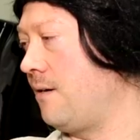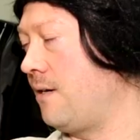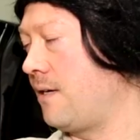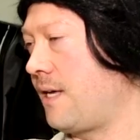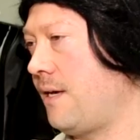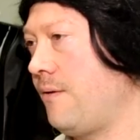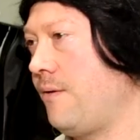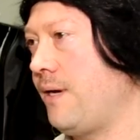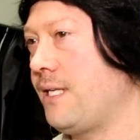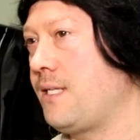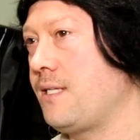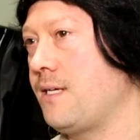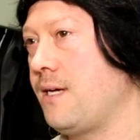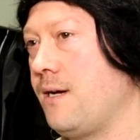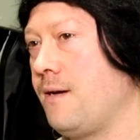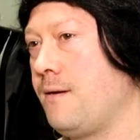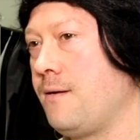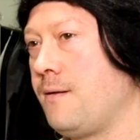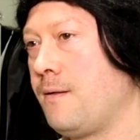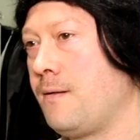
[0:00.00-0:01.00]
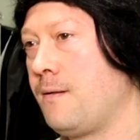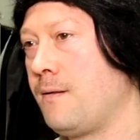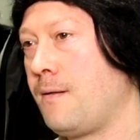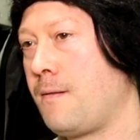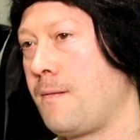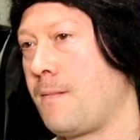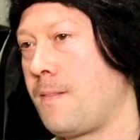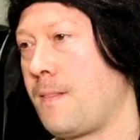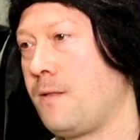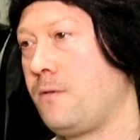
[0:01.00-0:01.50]
Okay, wait. Uh,
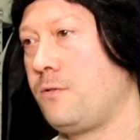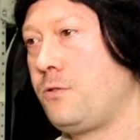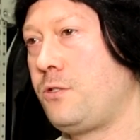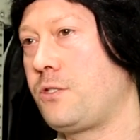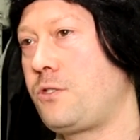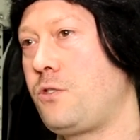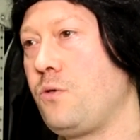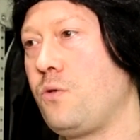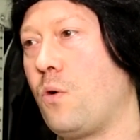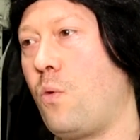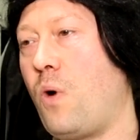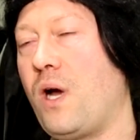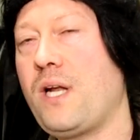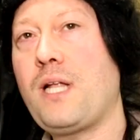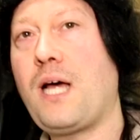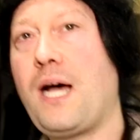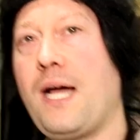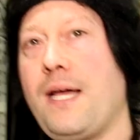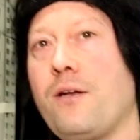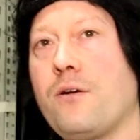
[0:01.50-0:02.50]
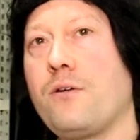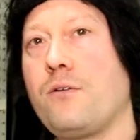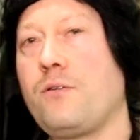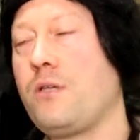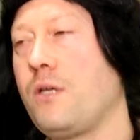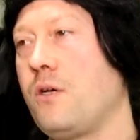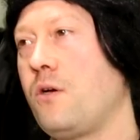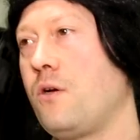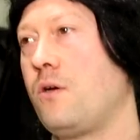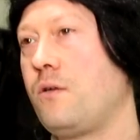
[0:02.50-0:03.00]
just do the one line, or
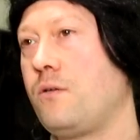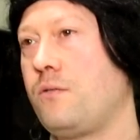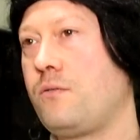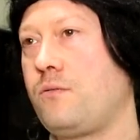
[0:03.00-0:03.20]
just do